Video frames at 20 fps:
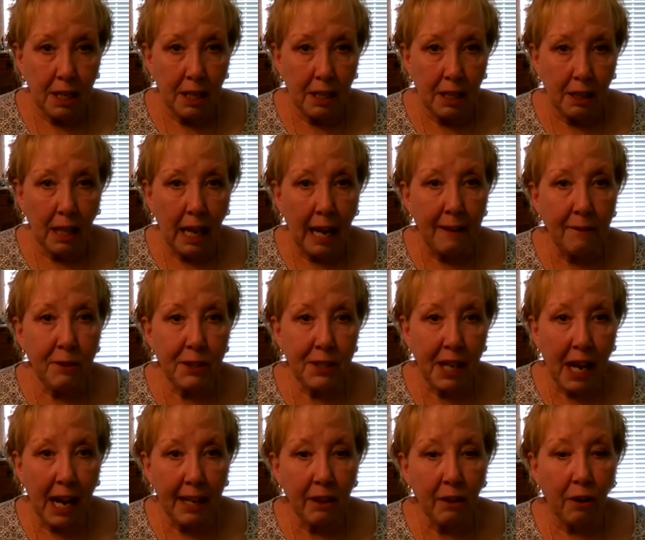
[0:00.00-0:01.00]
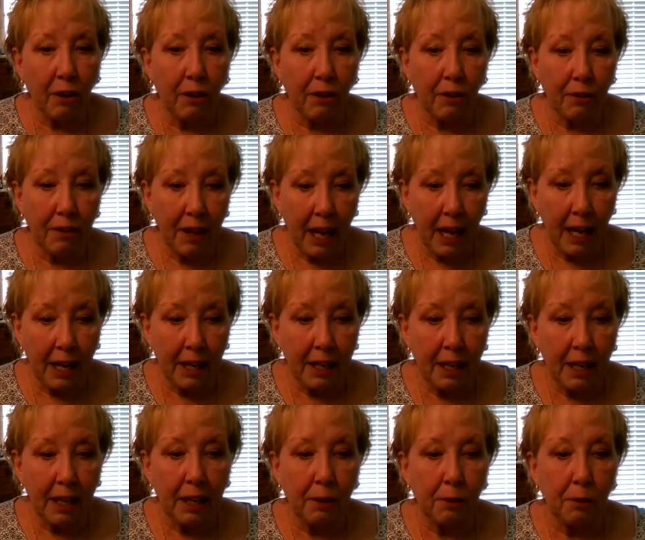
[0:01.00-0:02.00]
life cycle that
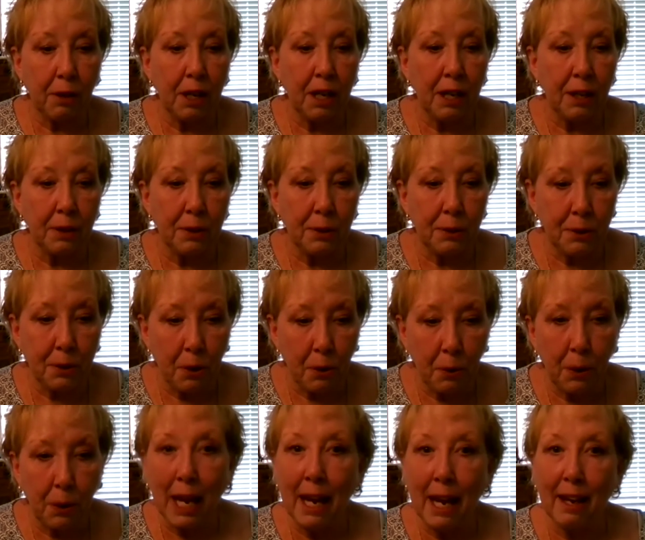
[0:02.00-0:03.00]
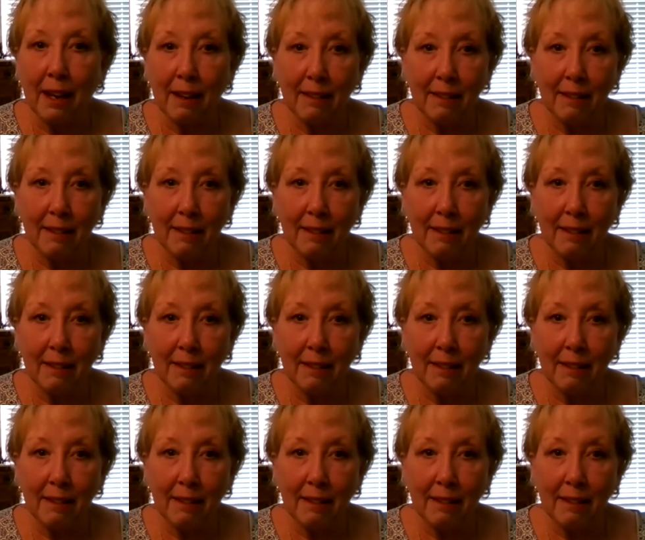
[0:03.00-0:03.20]
it is okay.